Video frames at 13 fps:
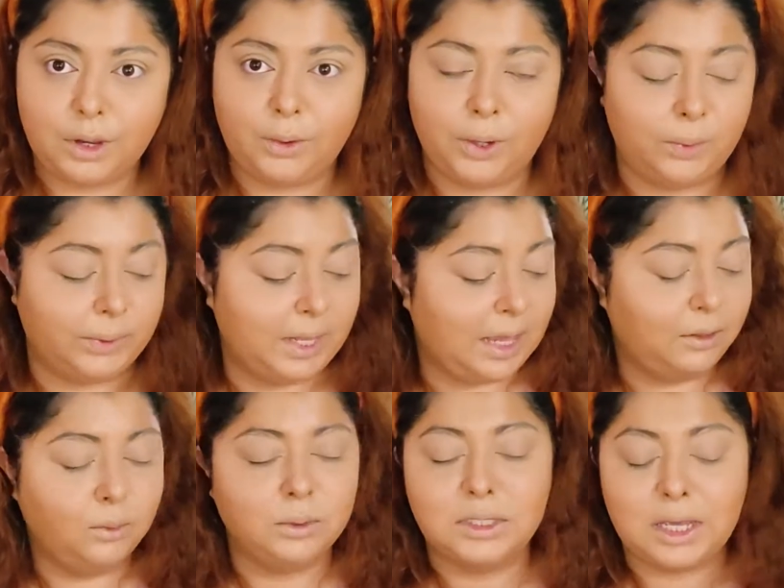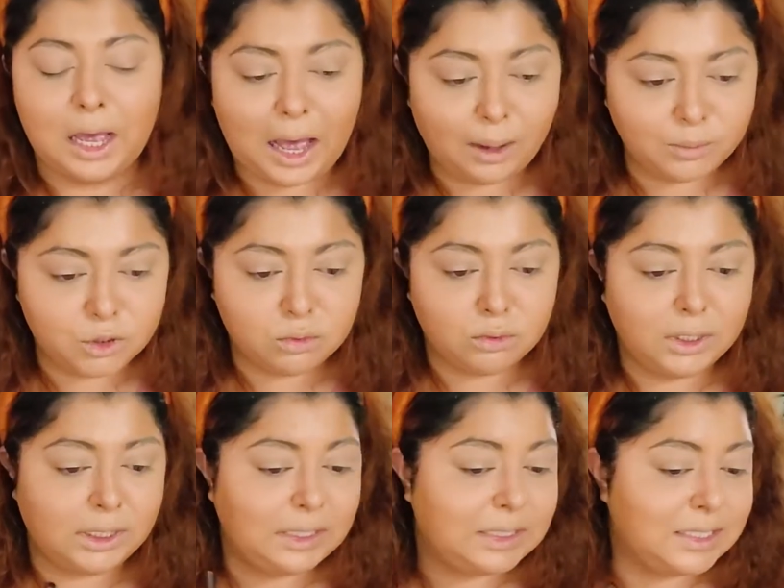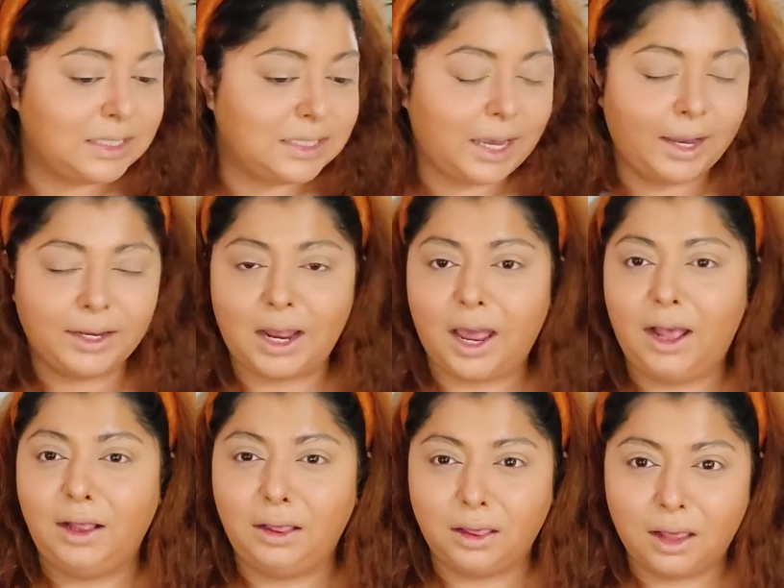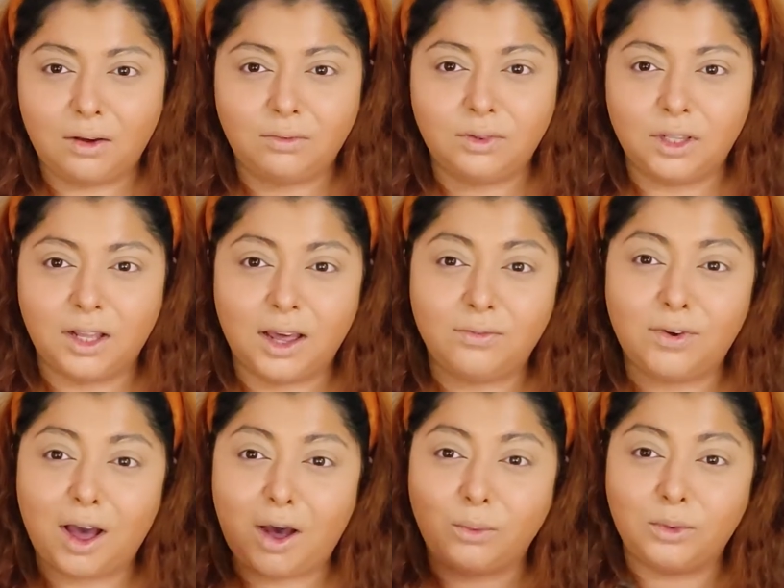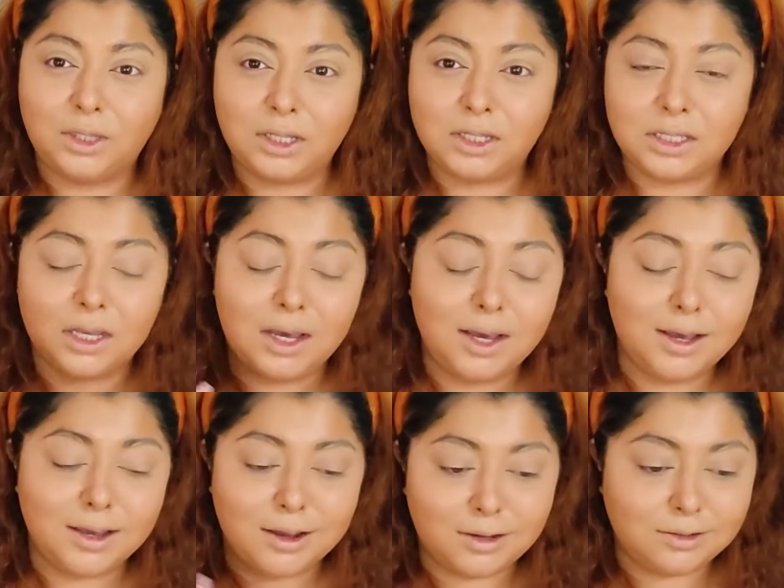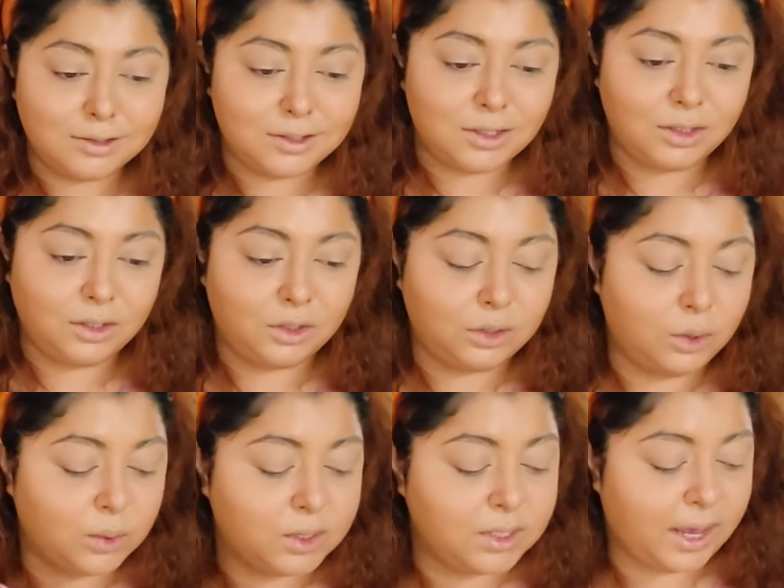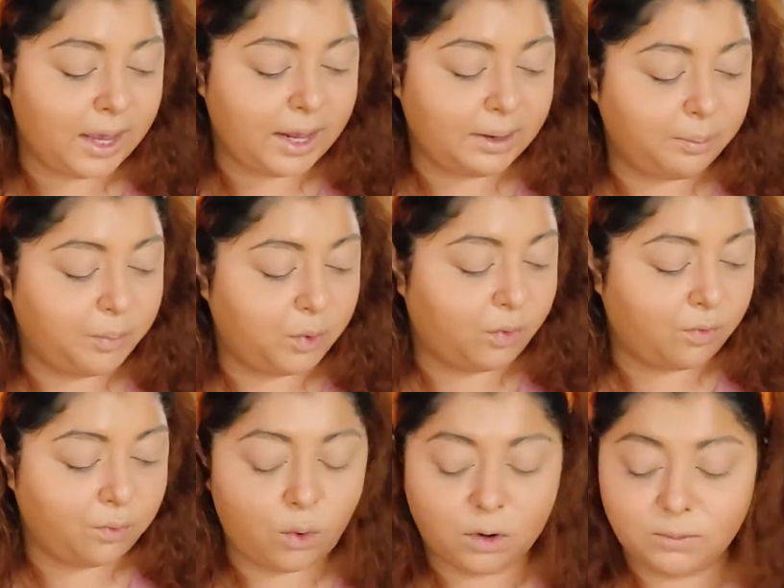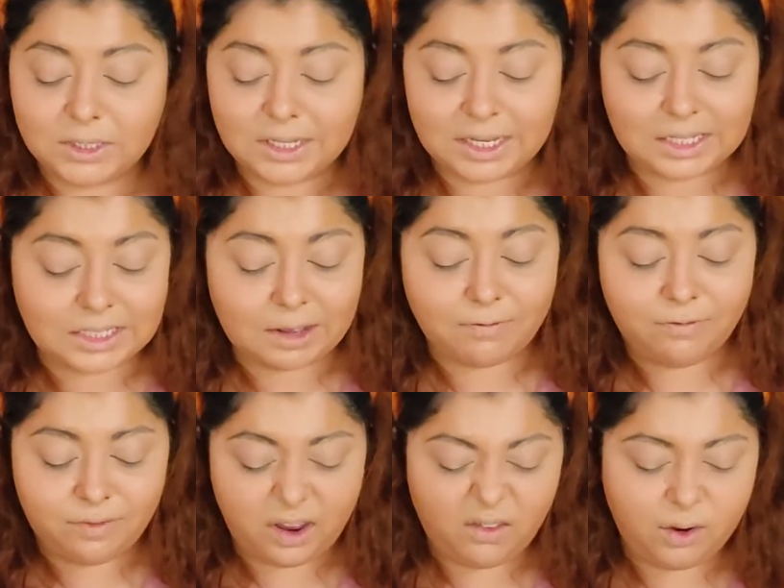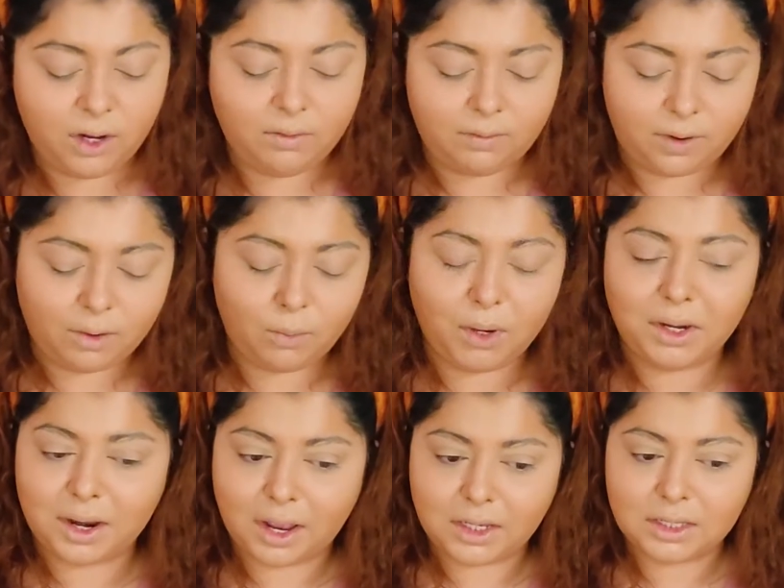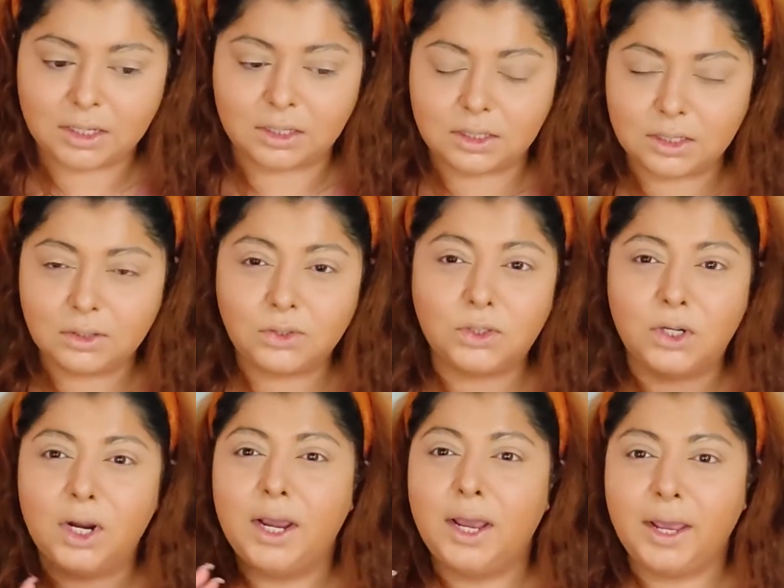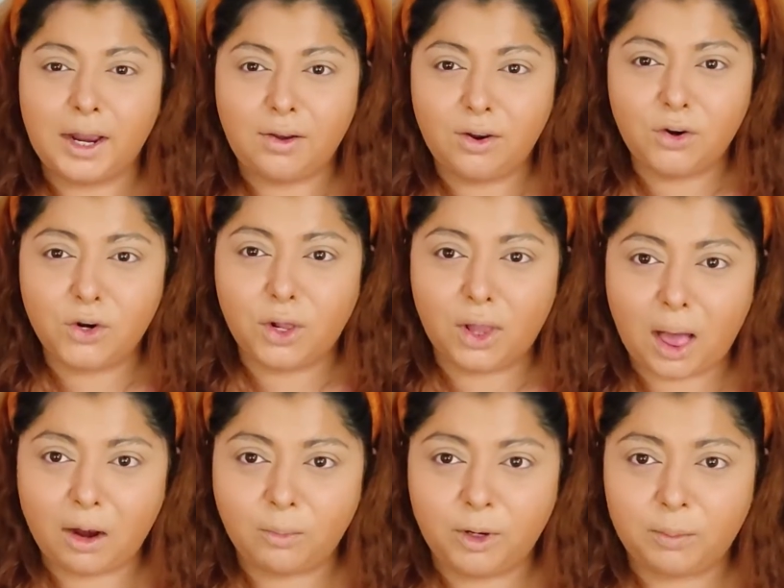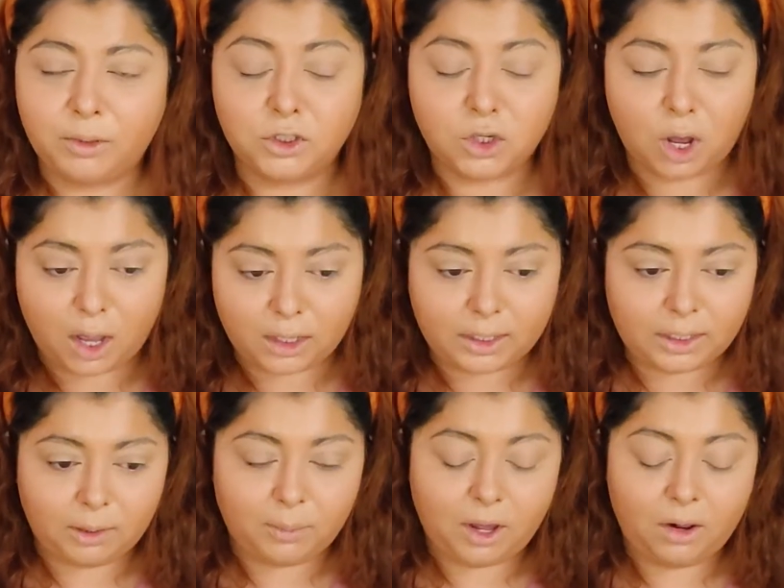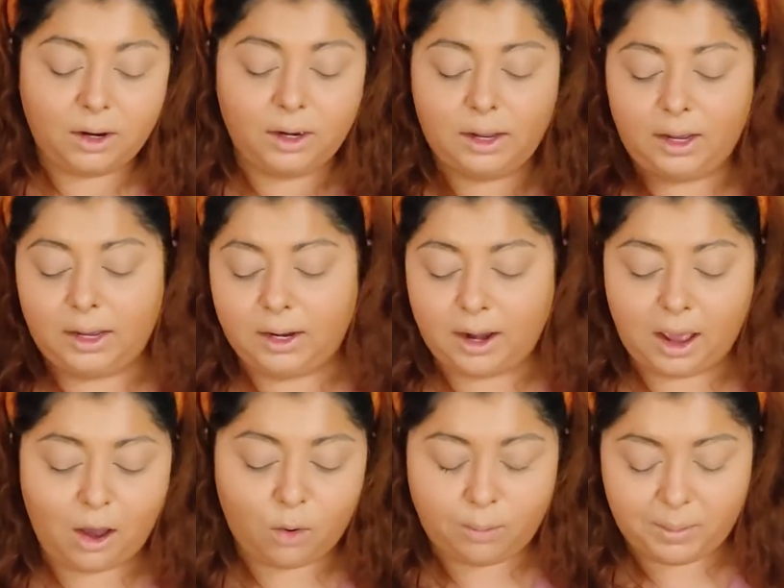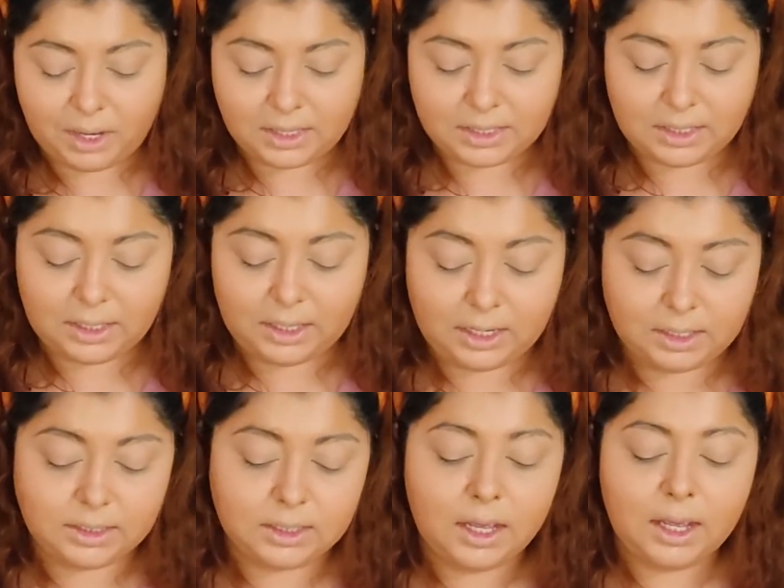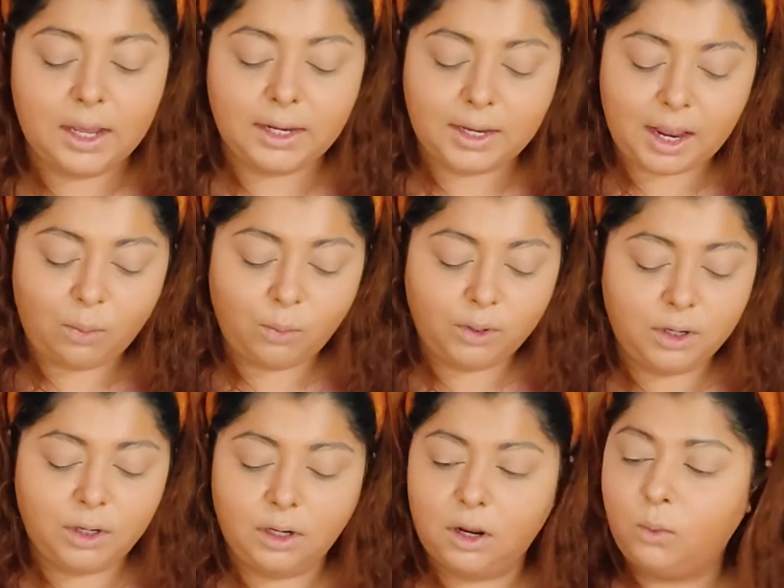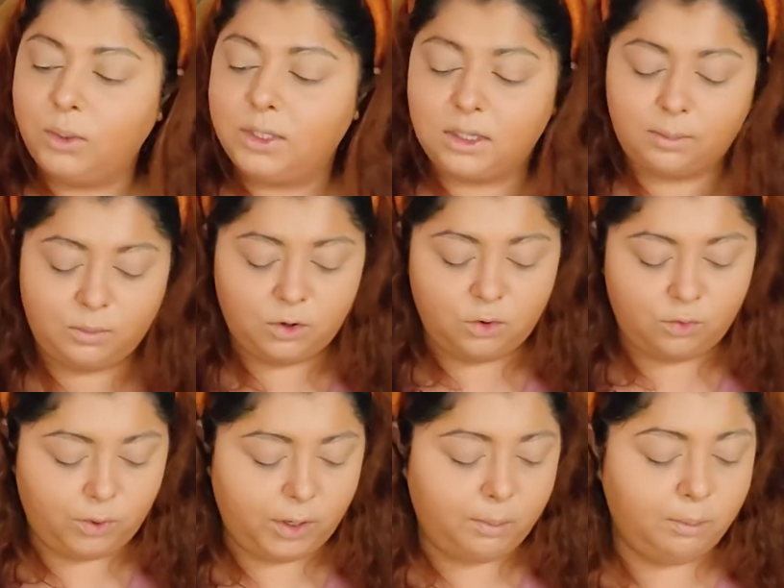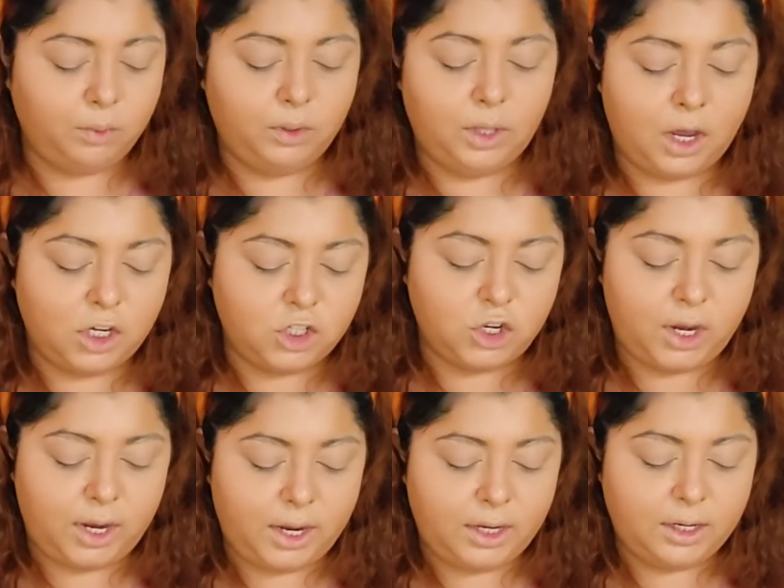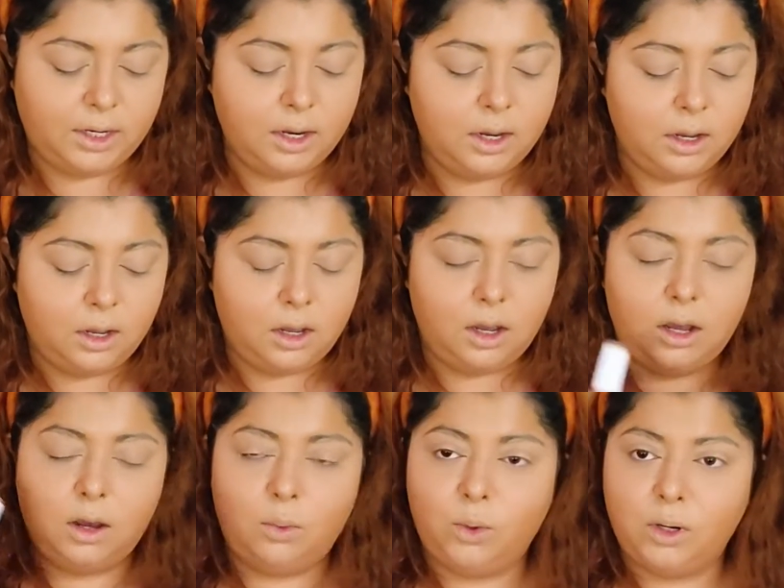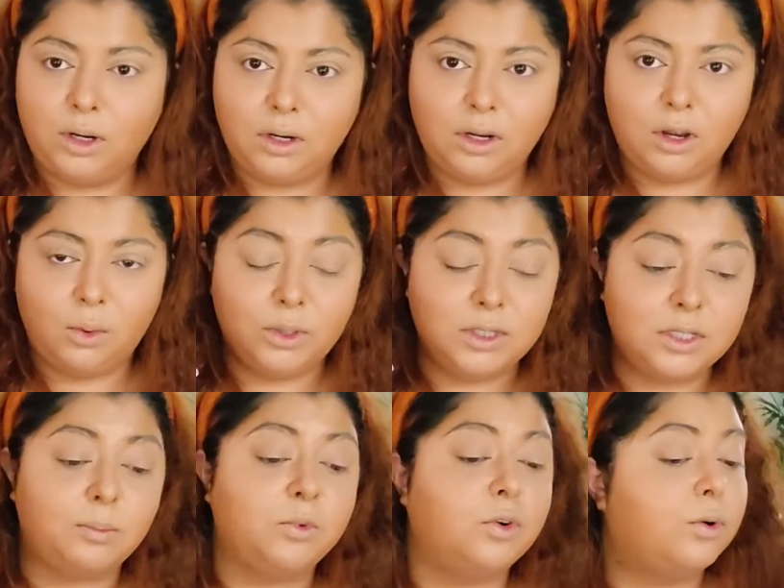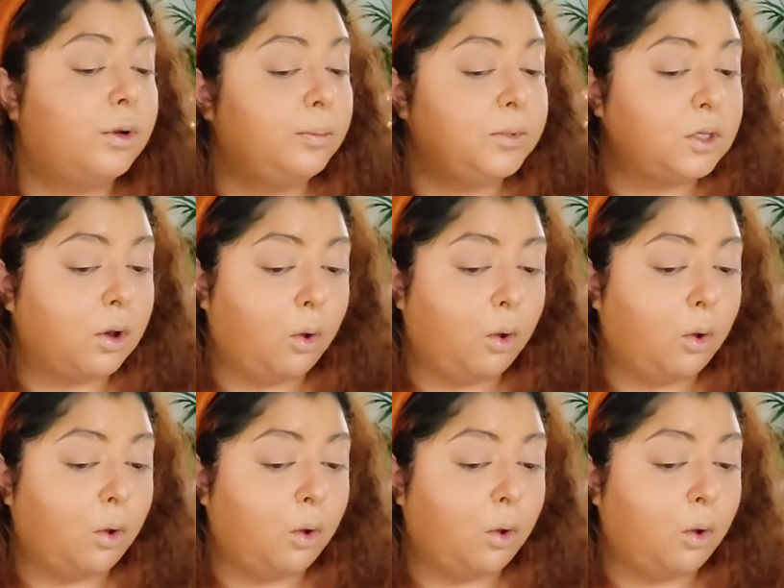There we go. That looks absolutely insane. I love, love how this concealer looks and performs. It's a very, very nice concealer, and I heard a lot of people talking about it and how amazing it is. Now we're gonna go with some cream blush, and uh, we're gonna go with some cream